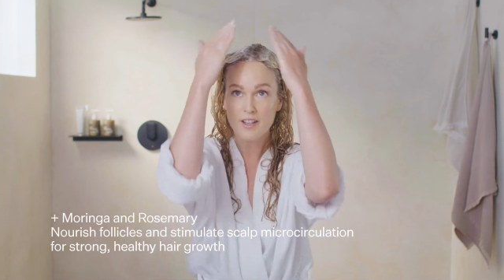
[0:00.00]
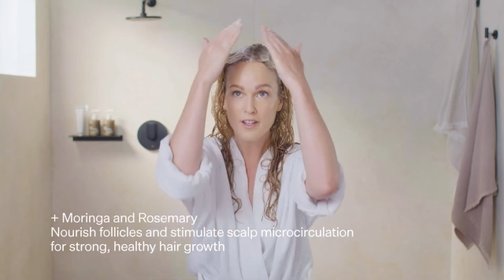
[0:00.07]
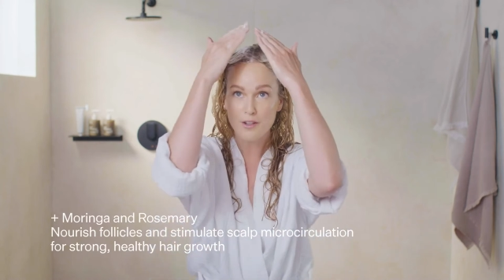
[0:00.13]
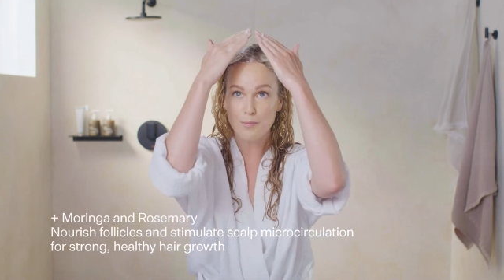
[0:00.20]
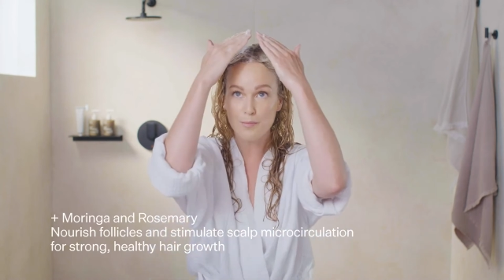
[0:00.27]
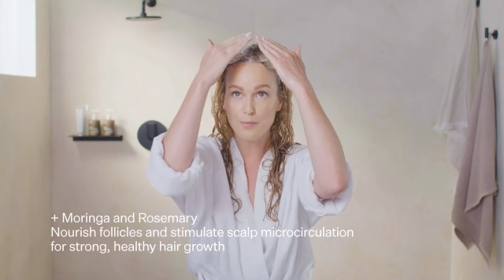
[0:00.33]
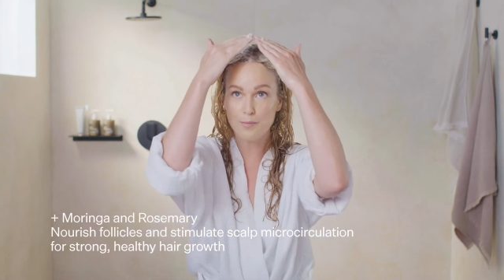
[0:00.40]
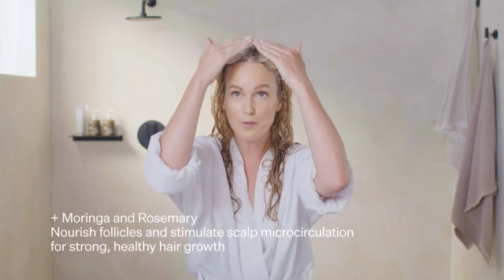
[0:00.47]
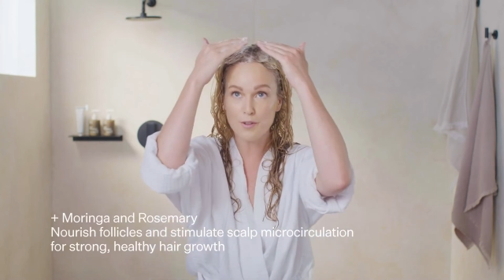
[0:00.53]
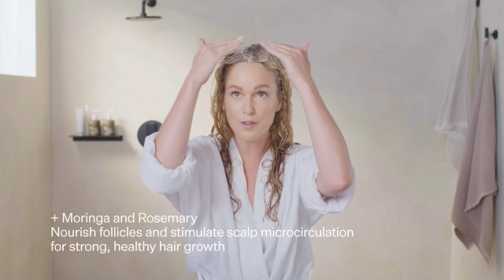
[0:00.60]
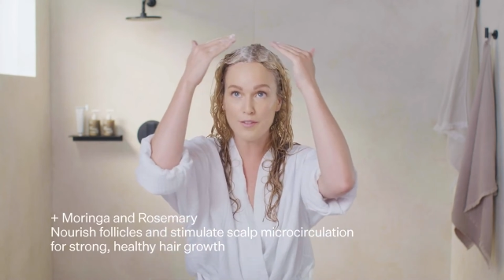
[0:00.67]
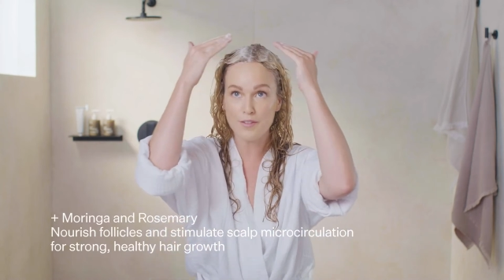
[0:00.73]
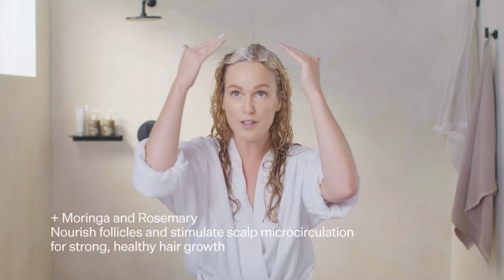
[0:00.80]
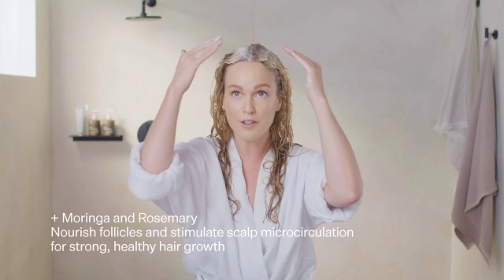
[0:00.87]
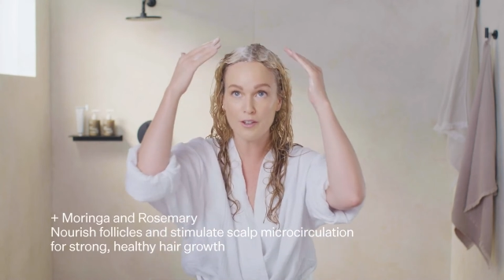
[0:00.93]
the
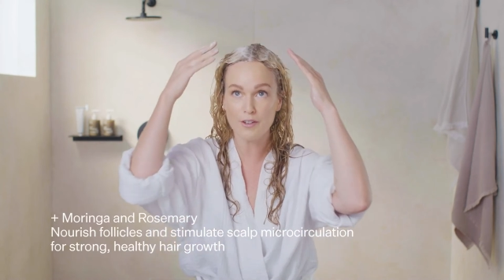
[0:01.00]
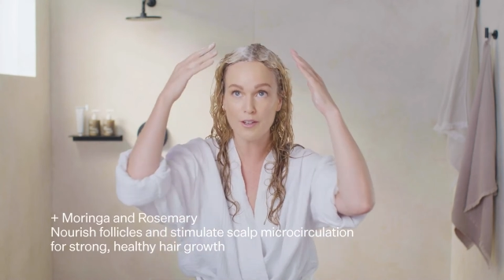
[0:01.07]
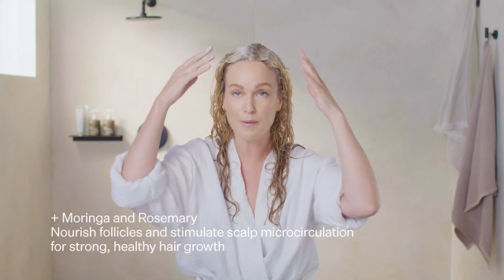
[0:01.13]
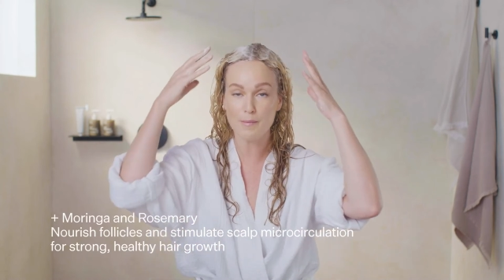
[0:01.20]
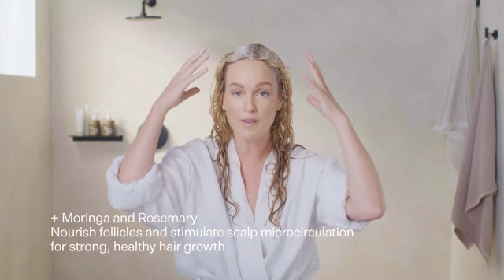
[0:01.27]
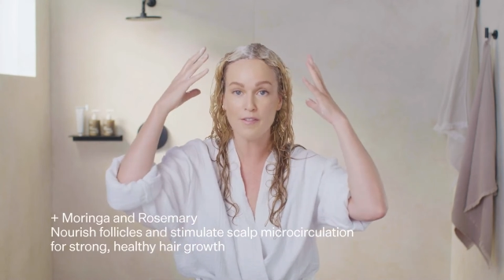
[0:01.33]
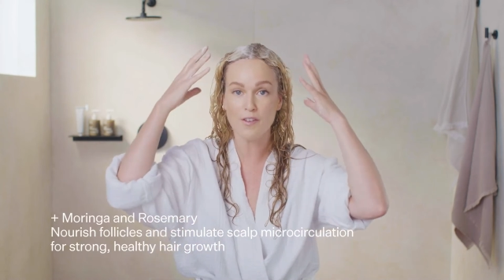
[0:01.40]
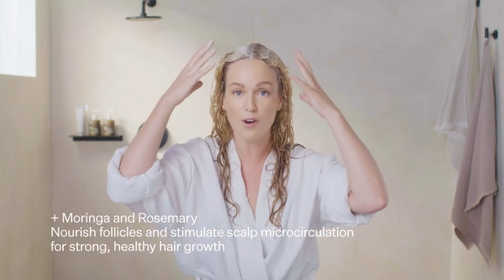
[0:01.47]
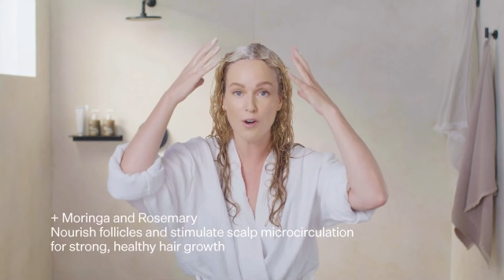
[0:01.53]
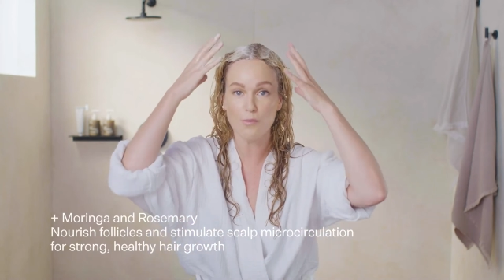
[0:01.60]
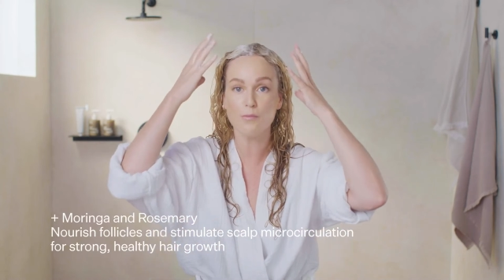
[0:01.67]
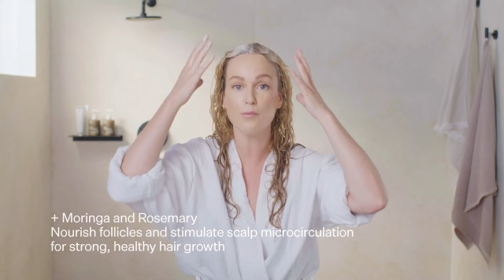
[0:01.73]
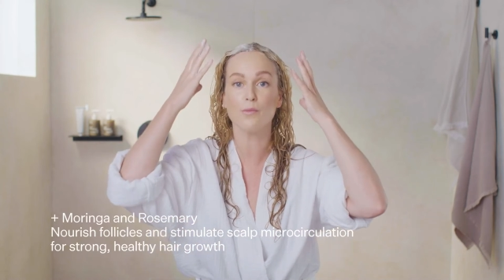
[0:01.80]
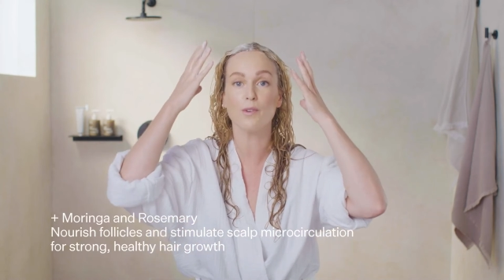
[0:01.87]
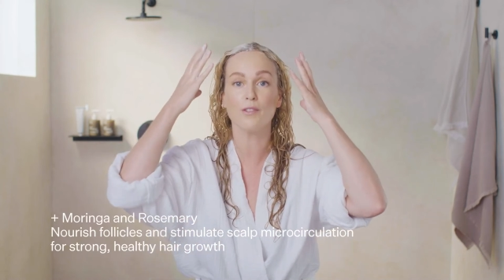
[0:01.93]
beautiful creamy
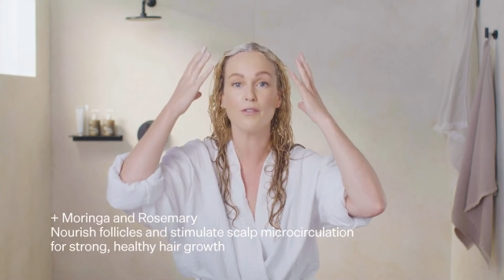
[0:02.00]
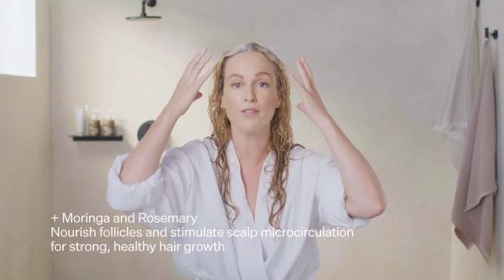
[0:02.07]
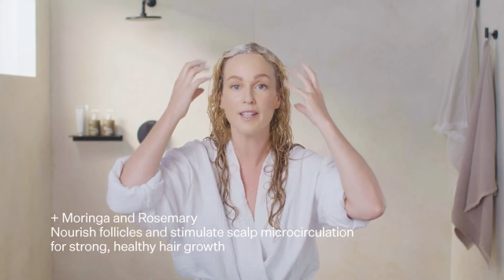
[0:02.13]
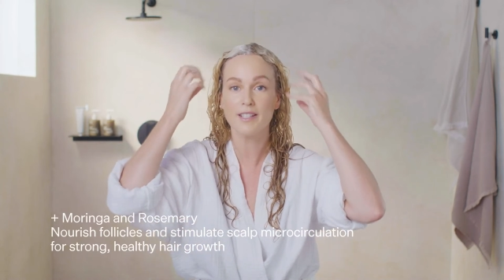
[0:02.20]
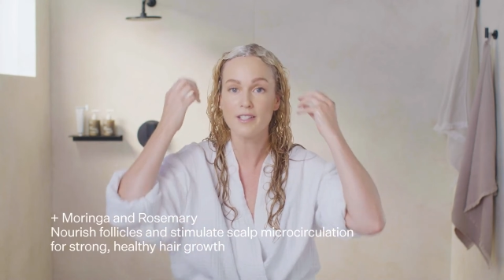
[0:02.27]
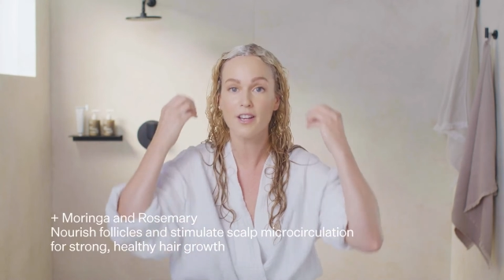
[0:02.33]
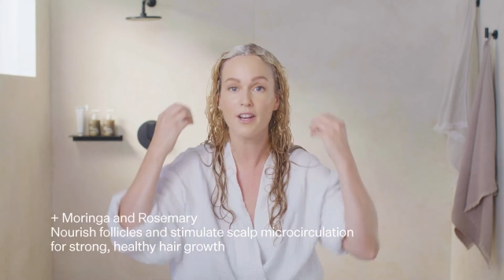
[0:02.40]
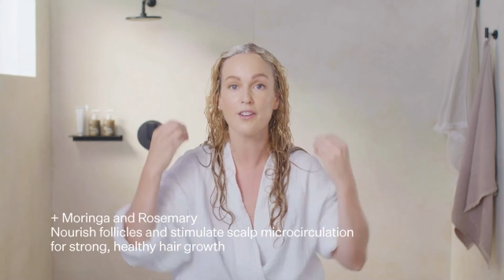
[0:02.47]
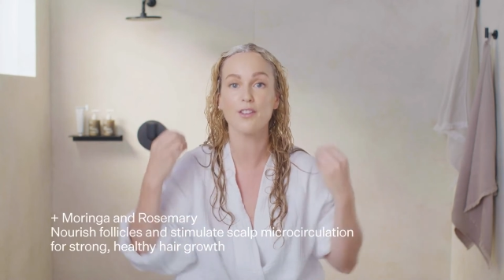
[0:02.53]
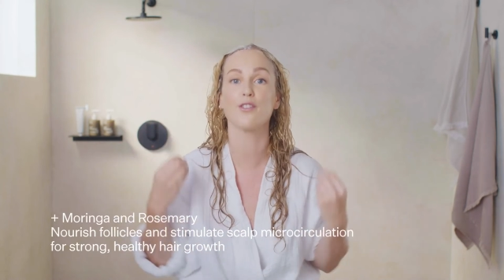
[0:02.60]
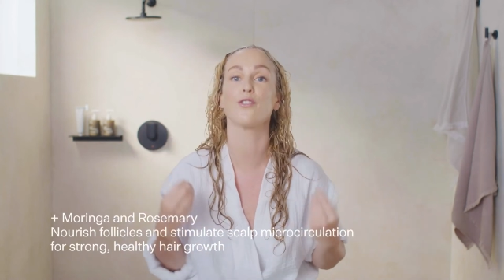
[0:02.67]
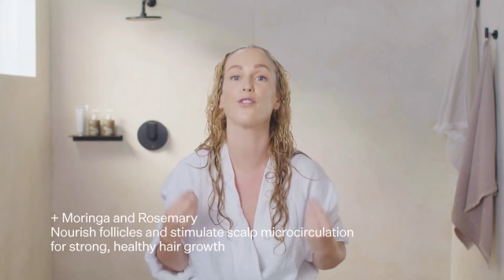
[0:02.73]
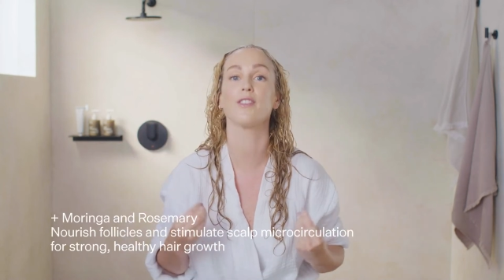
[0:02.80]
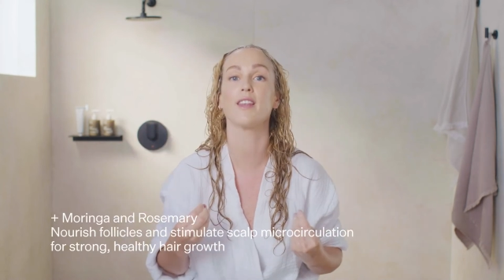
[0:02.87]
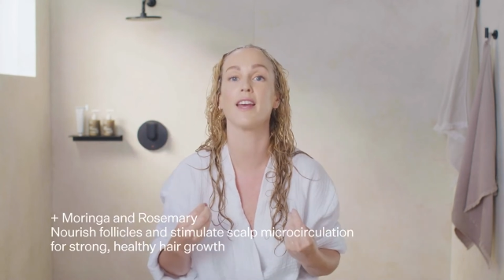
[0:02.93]
foam will rinse out
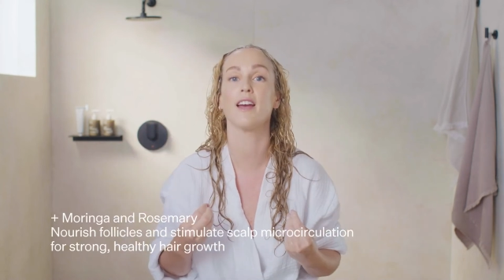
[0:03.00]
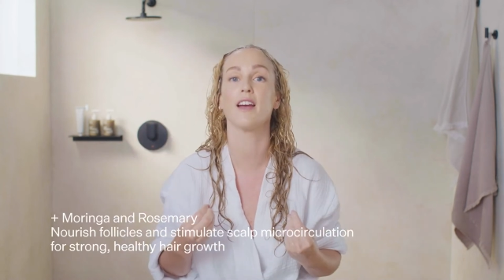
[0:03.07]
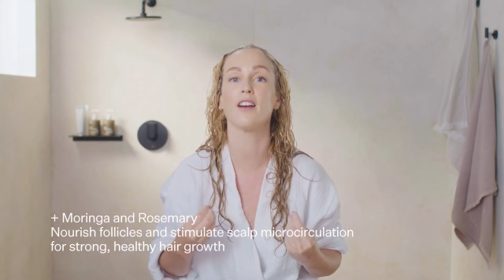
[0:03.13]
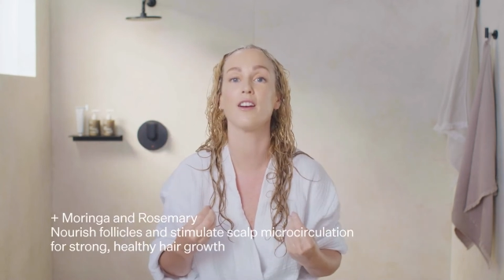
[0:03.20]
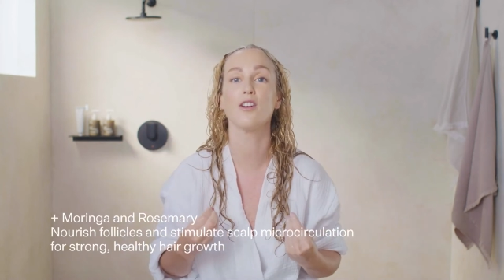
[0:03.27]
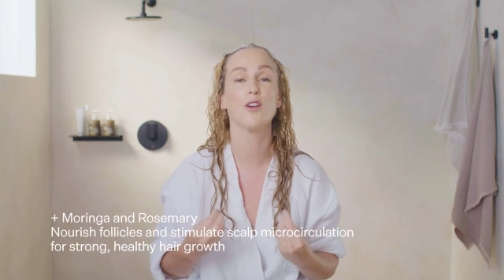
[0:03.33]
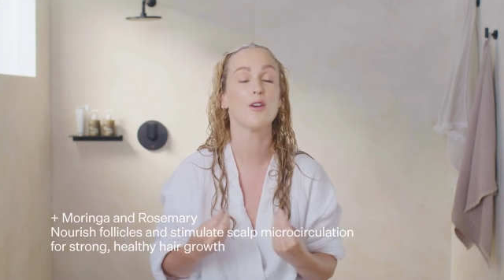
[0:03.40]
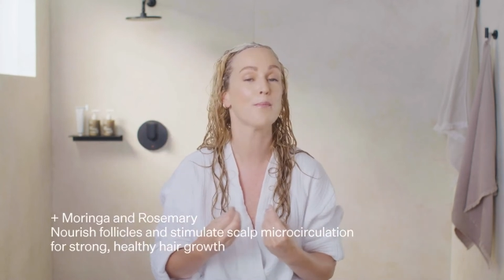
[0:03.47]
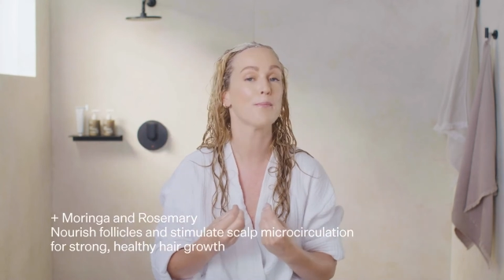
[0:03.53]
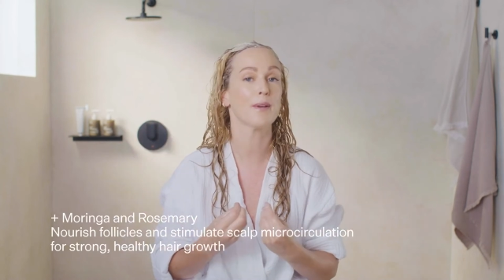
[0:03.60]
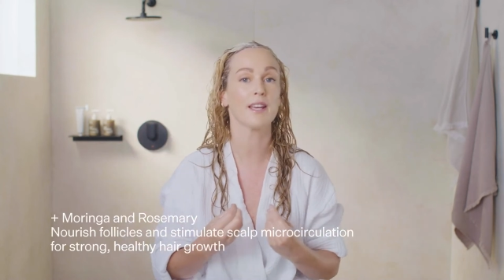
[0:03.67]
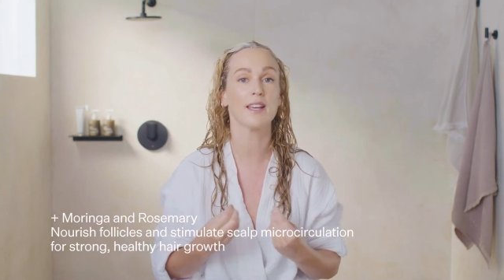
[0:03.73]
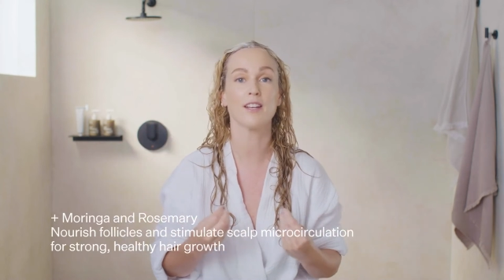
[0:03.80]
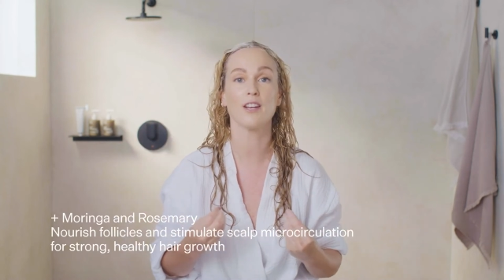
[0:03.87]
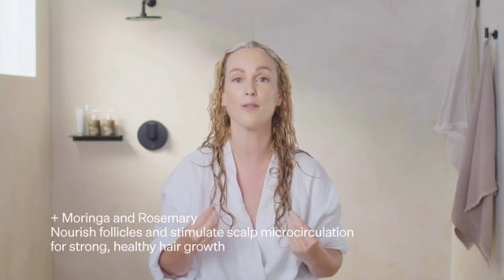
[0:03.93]
through the hair,
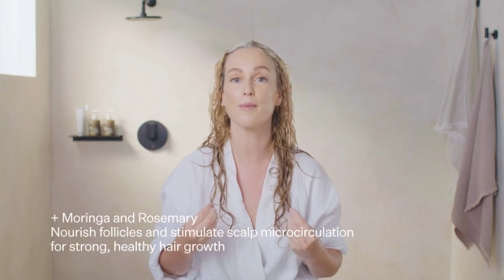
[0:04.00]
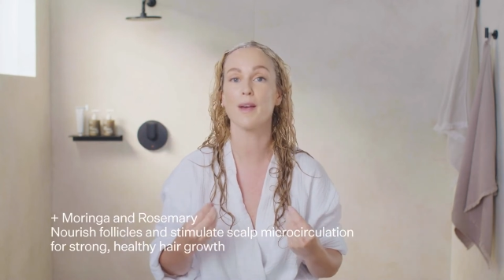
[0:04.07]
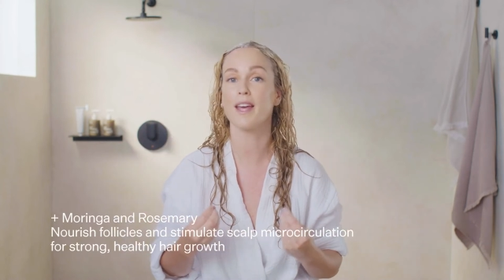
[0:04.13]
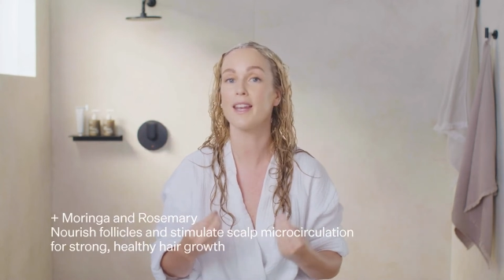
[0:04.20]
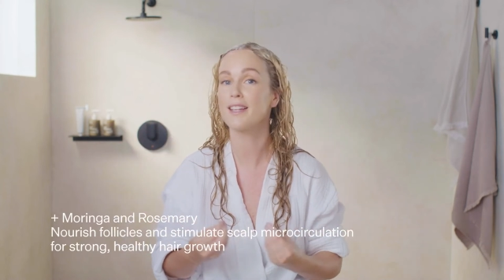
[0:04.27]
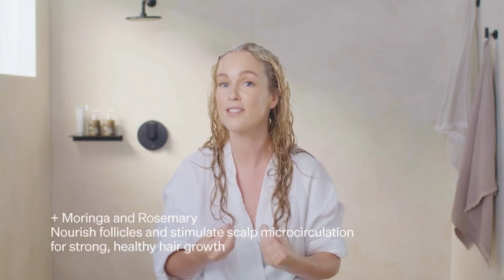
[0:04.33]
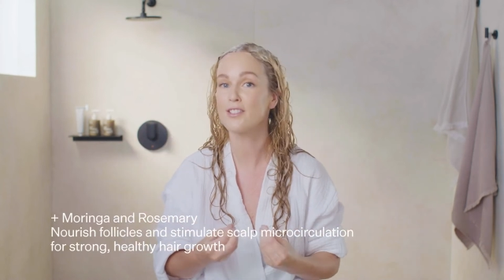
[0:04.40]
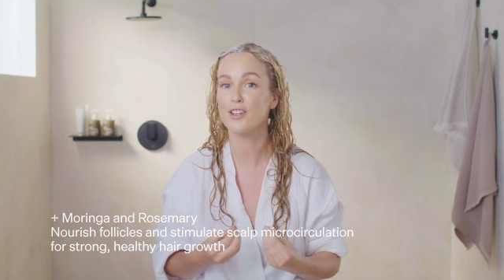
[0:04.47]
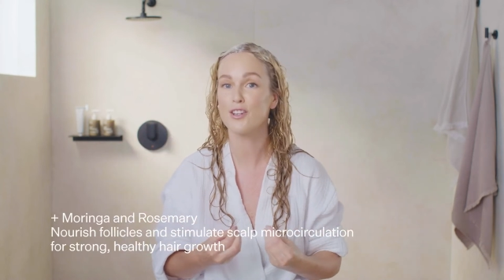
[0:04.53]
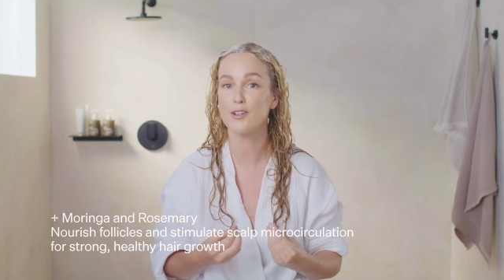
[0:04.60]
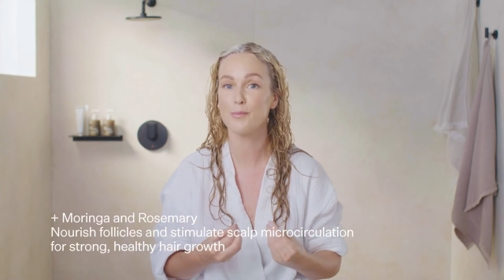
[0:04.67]
picking up any dirt or